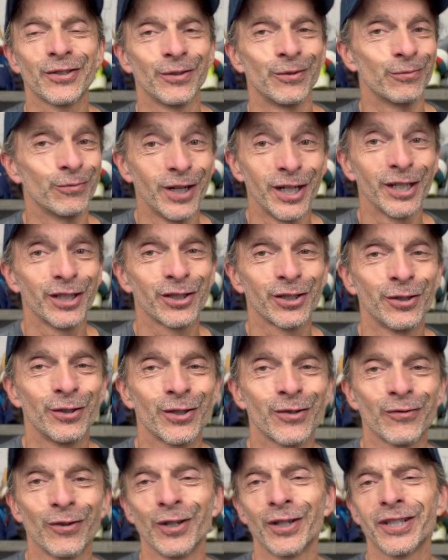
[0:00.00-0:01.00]
So running
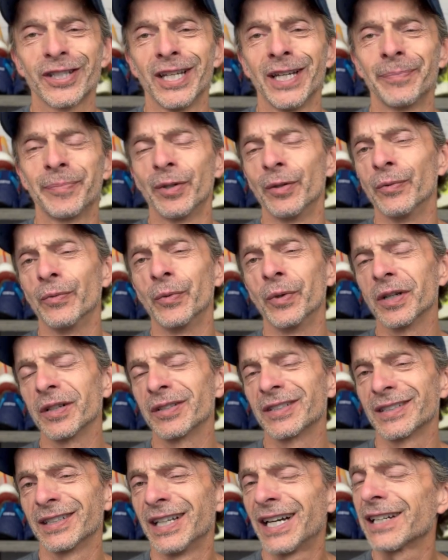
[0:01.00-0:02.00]
shoes, for example, where
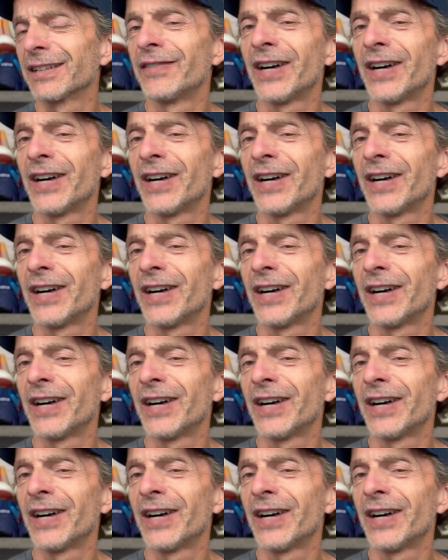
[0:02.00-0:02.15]
it's a lot